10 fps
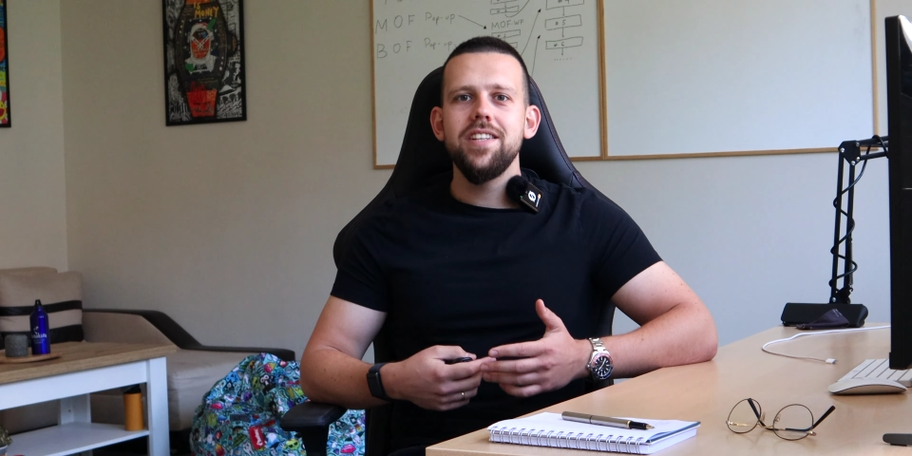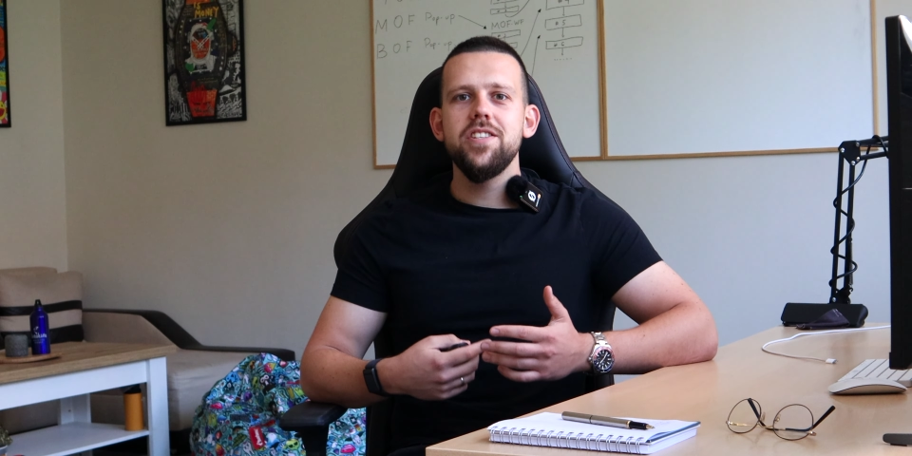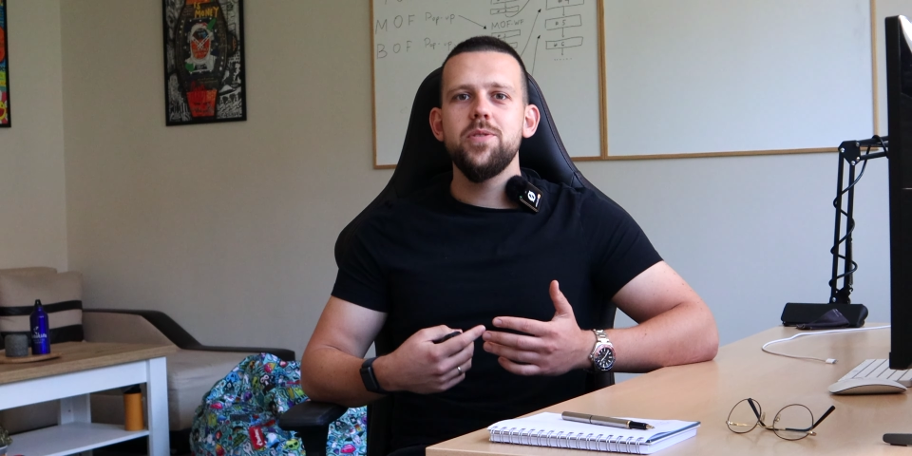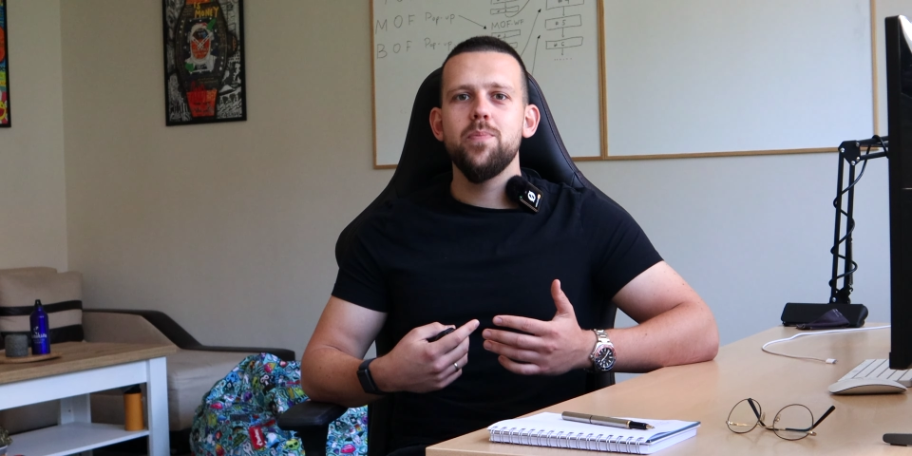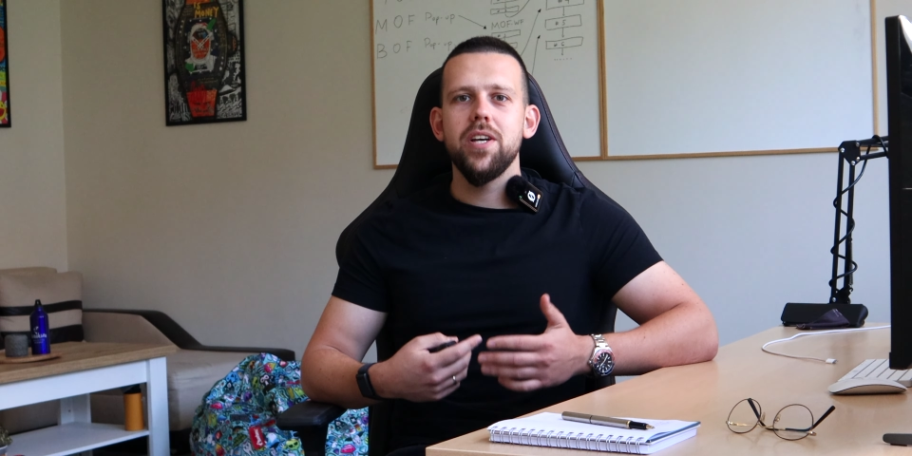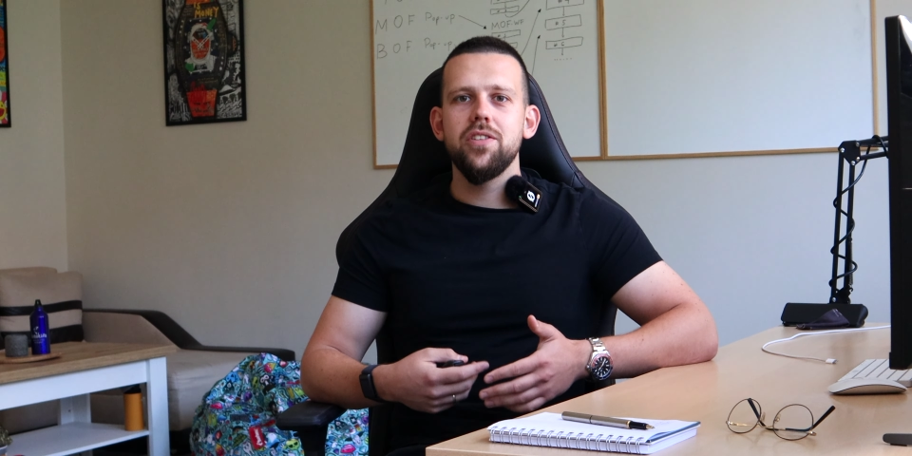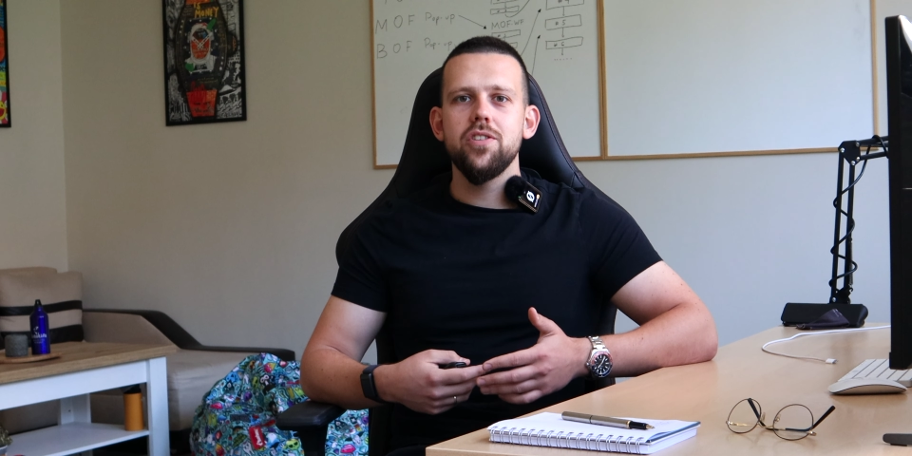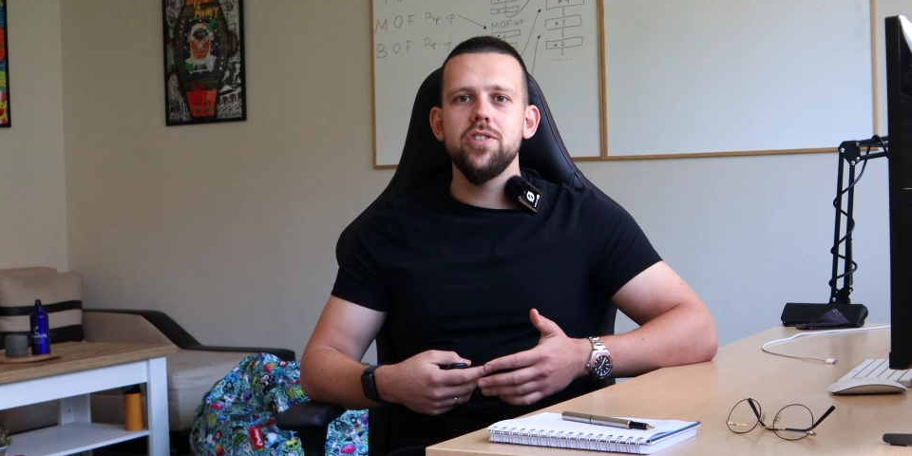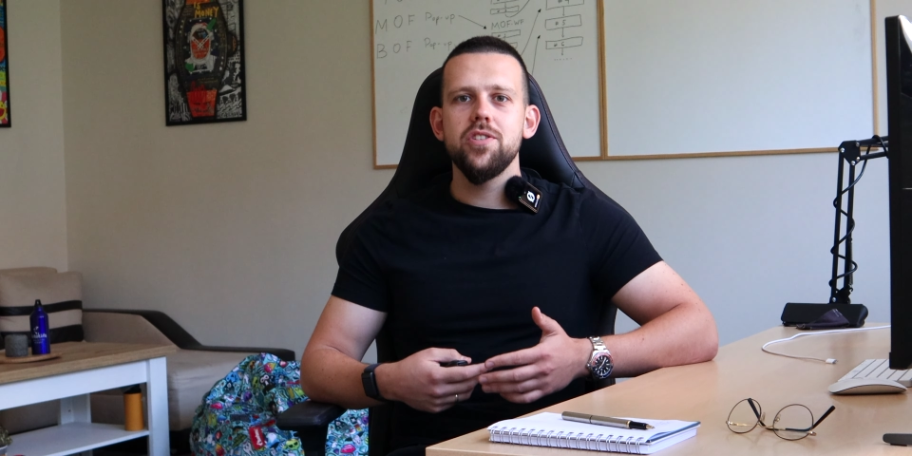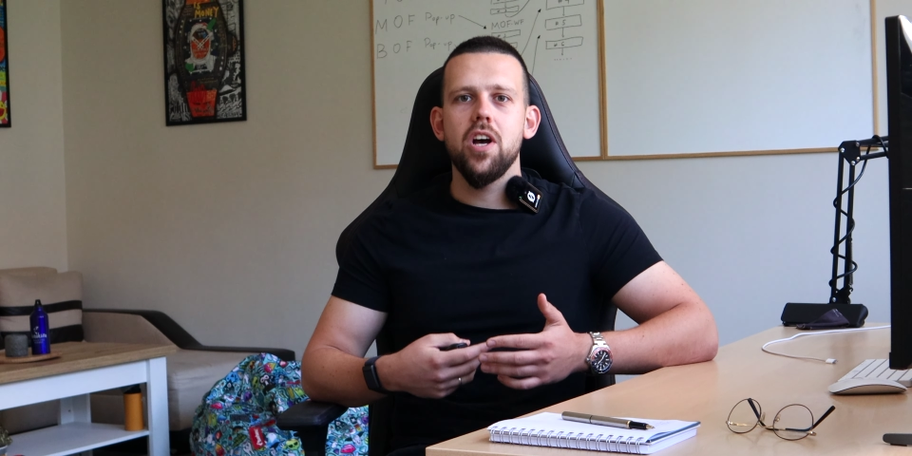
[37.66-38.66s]
this
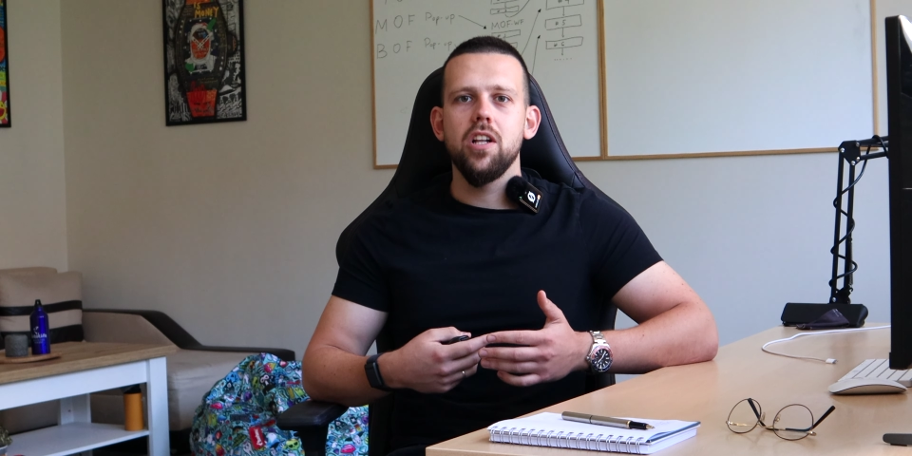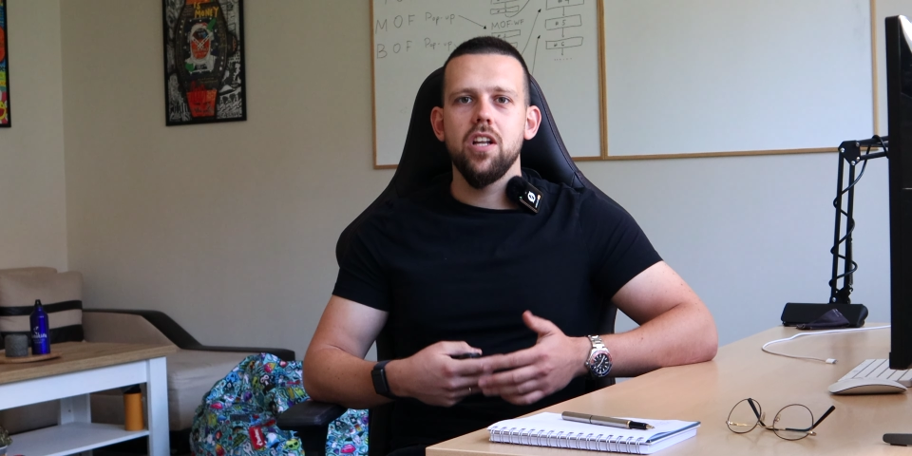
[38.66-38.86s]
matters a